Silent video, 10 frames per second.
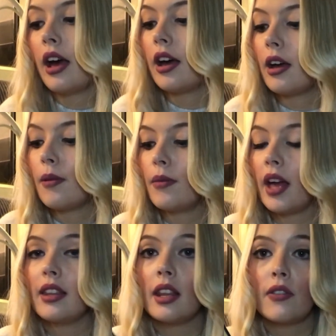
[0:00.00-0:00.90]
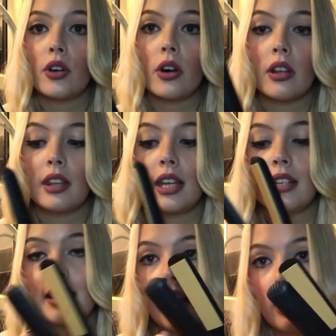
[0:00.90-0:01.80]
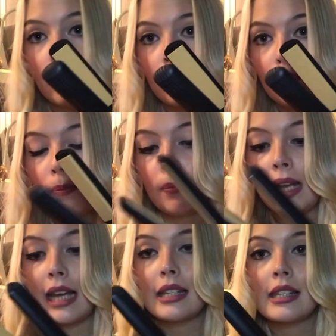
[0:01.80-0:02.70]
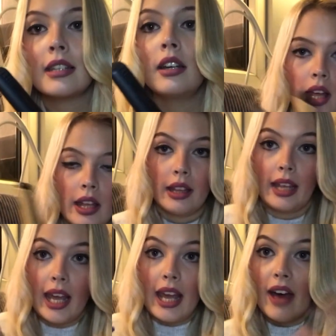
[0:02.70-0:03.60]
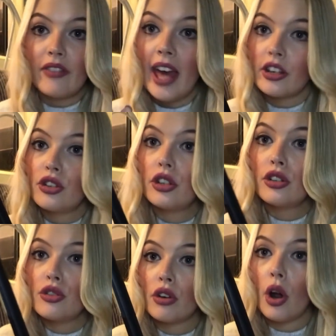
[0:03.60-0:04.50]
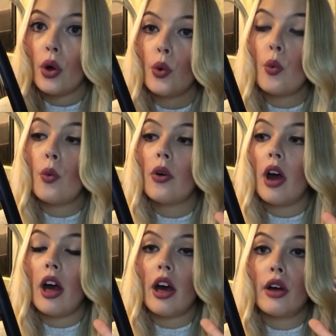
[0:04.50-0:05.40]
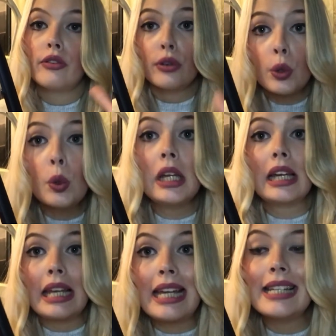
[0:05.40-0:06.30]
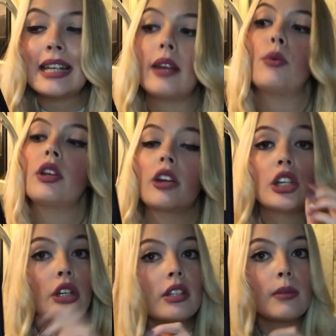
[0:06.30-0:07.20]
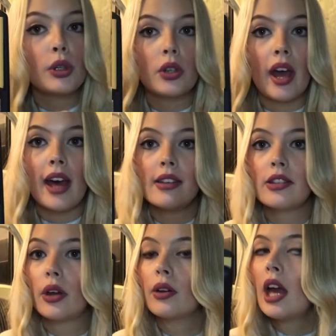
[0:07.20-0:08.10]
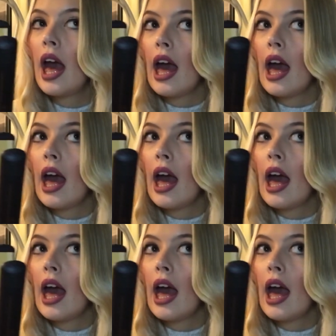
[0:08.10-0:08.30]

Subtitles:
And then they've got these yellow plates. They have extra control for cooling and heating when you're actually using them on your hair, so